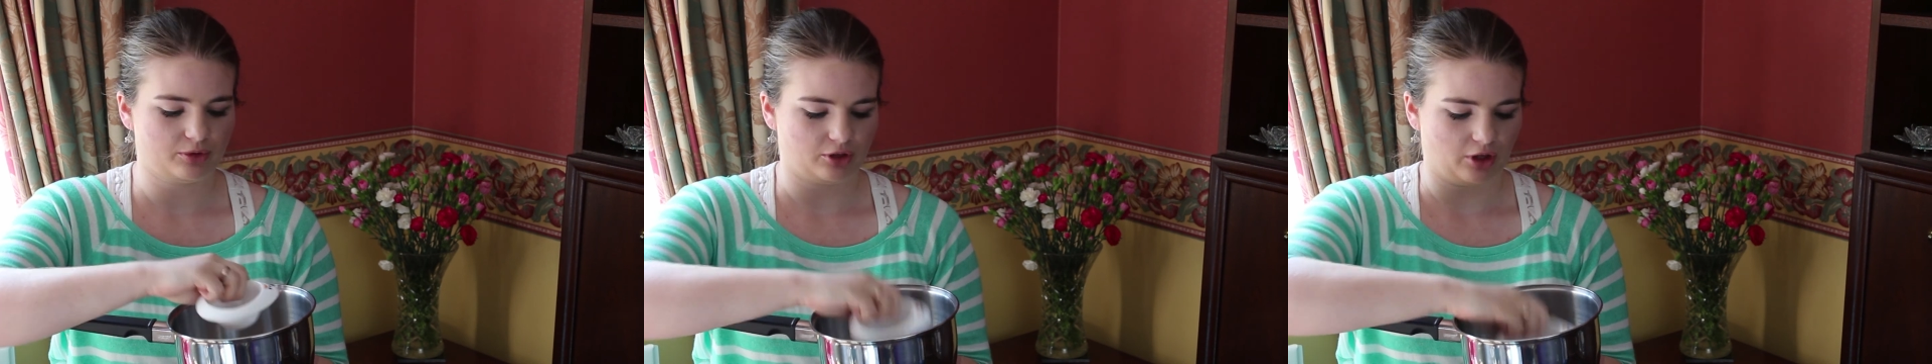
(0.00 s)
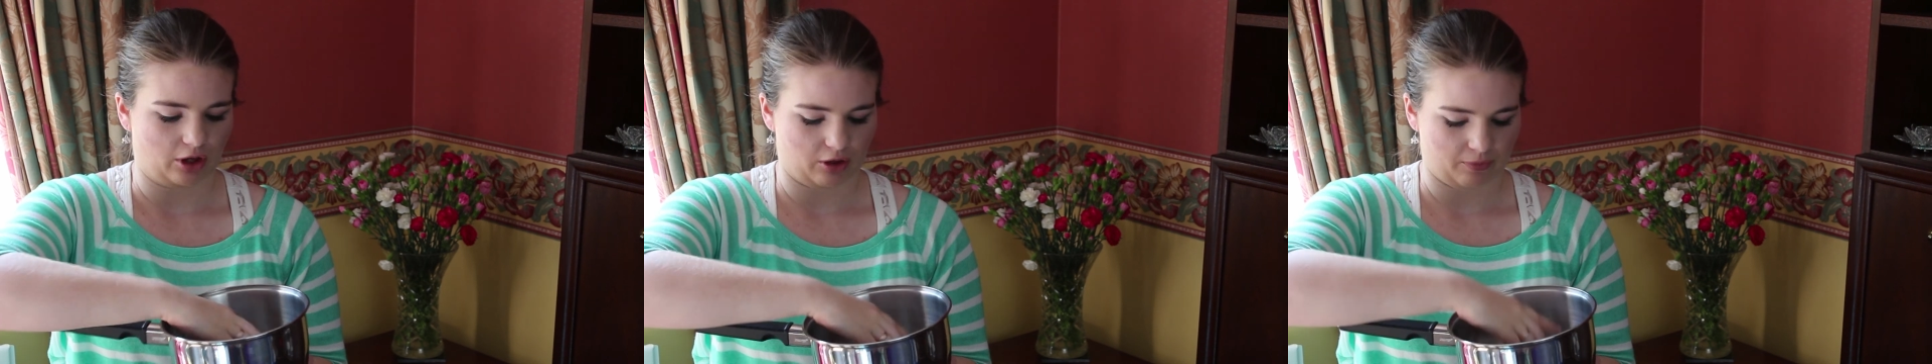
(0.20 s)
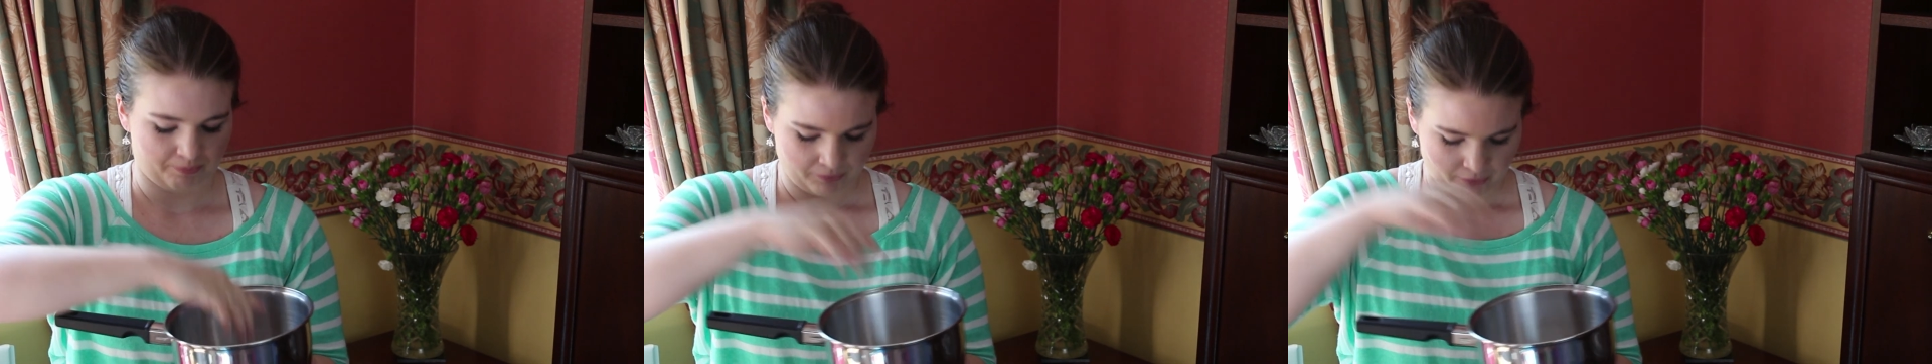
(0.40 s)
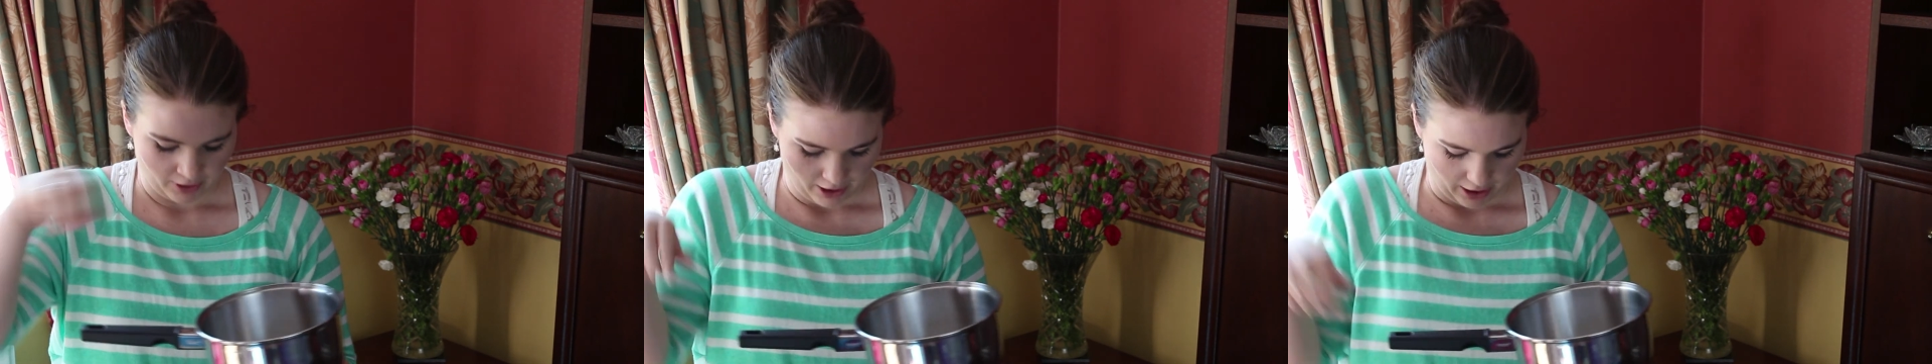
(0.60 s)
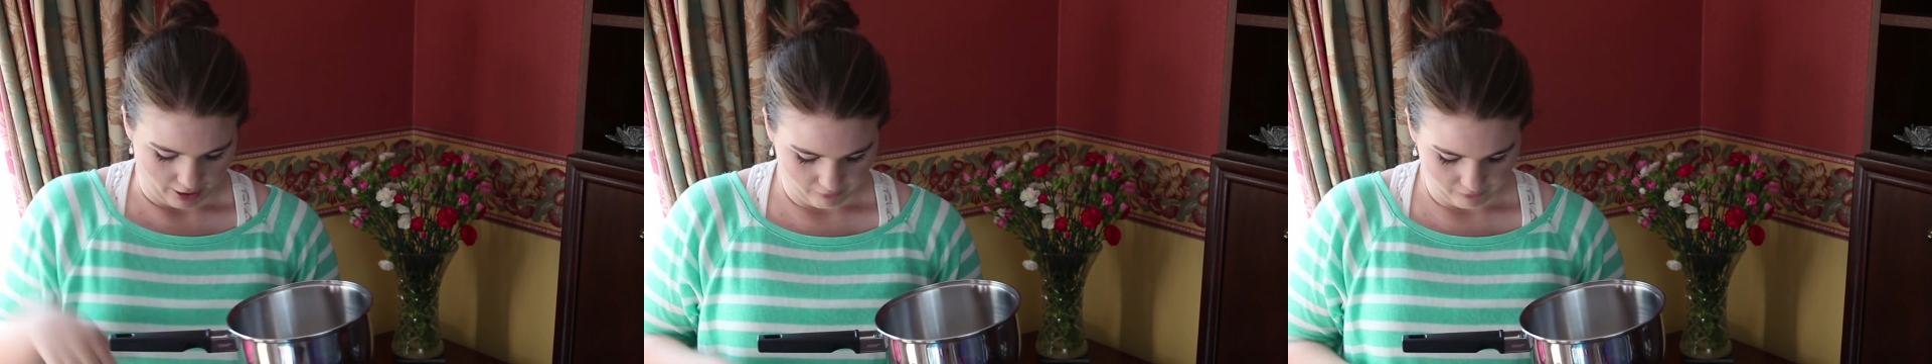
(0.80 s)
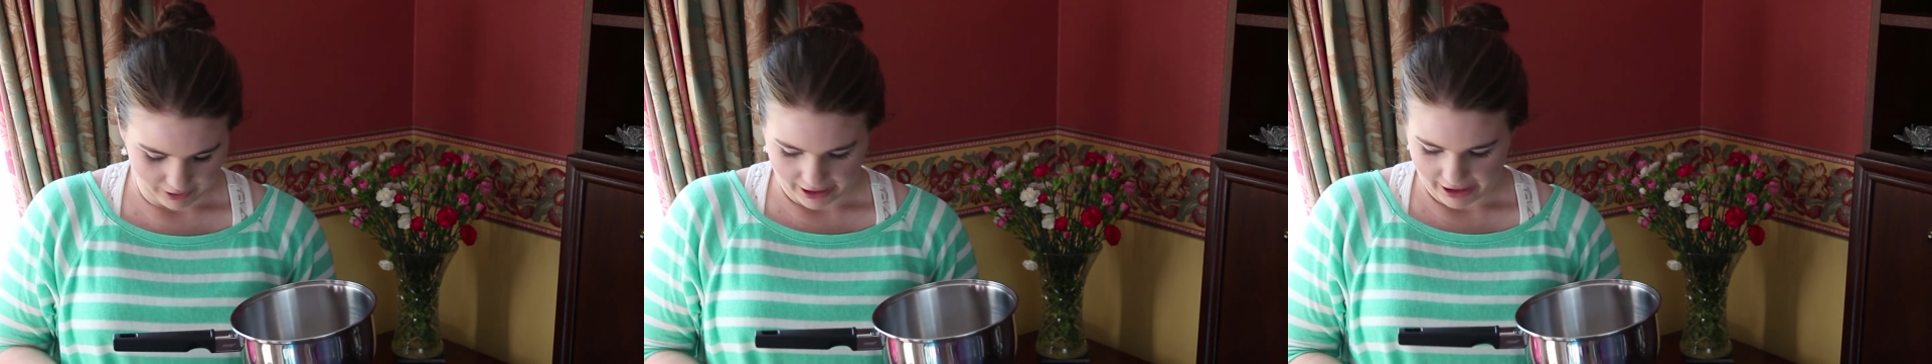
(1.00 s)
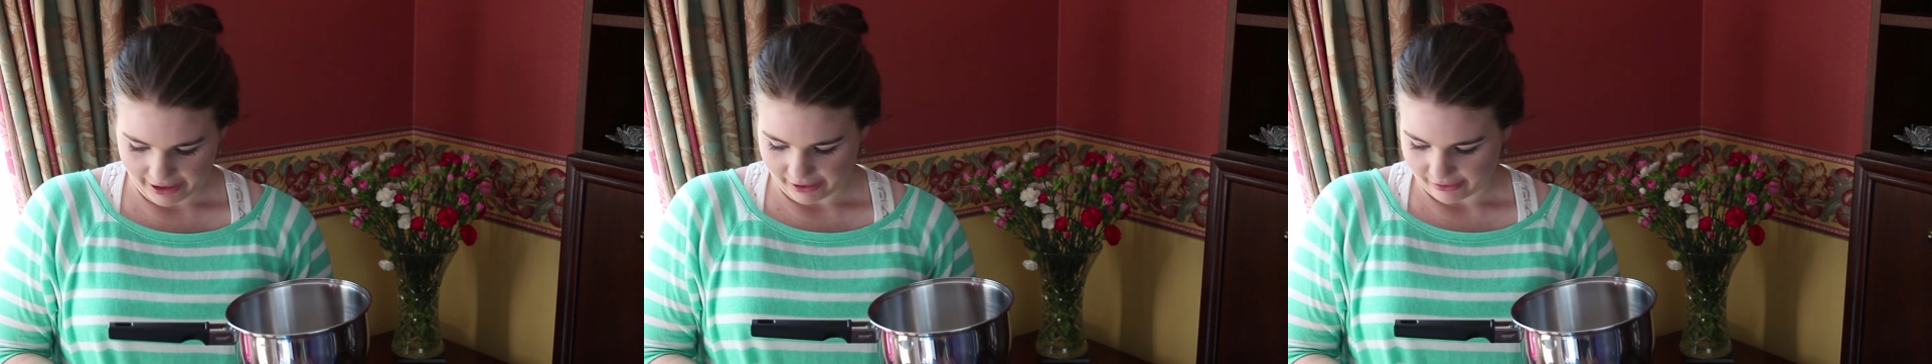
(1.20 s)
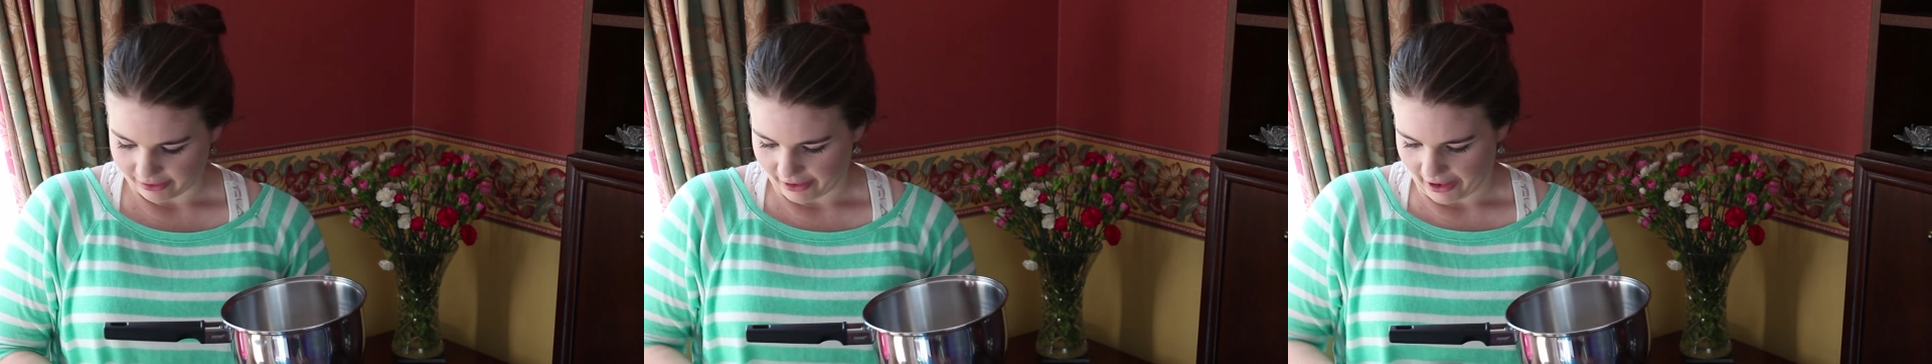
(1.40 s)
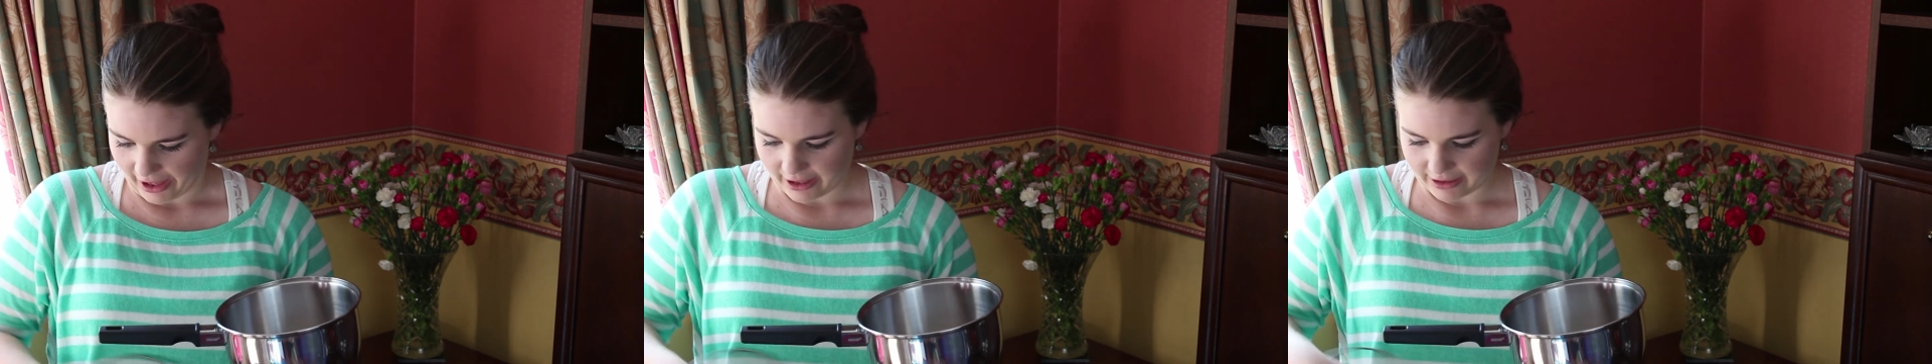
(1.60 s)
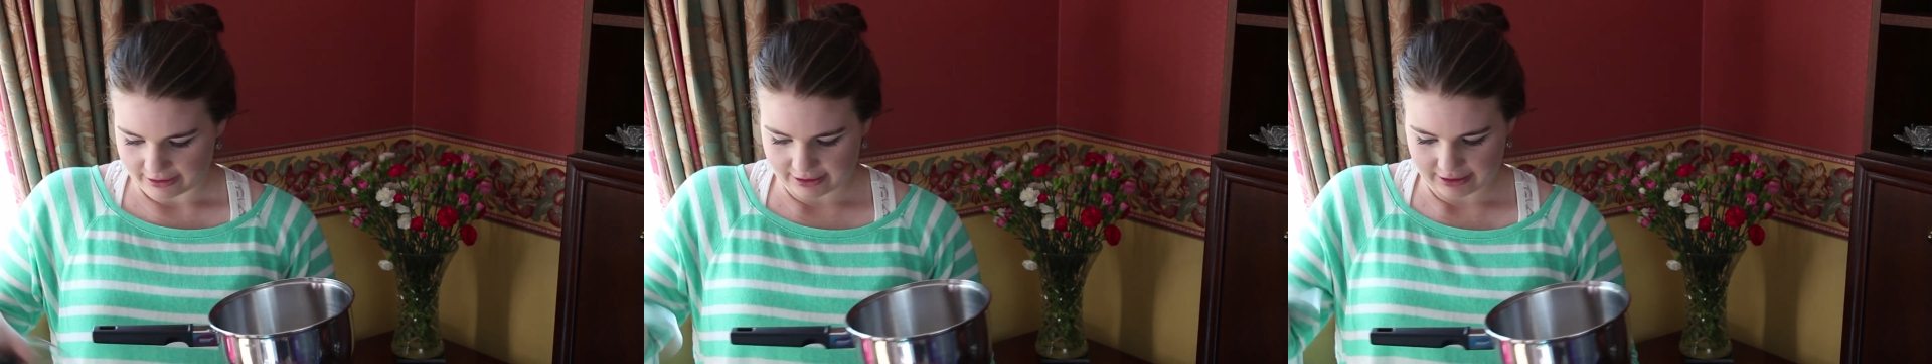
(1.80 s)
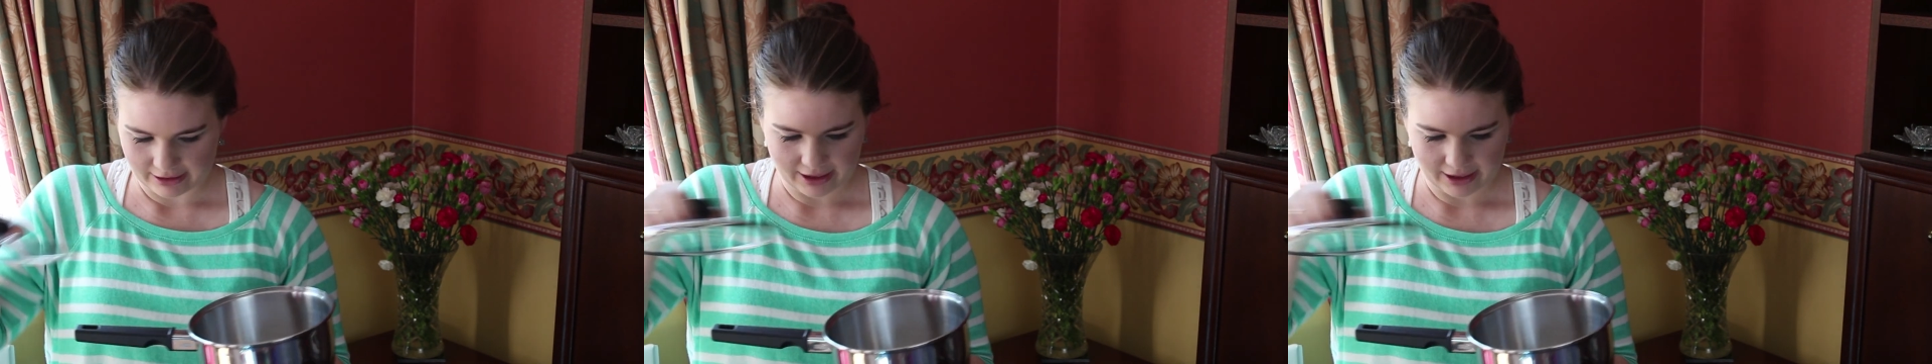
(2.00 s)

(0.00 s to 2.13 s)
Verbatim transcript: so I really like that.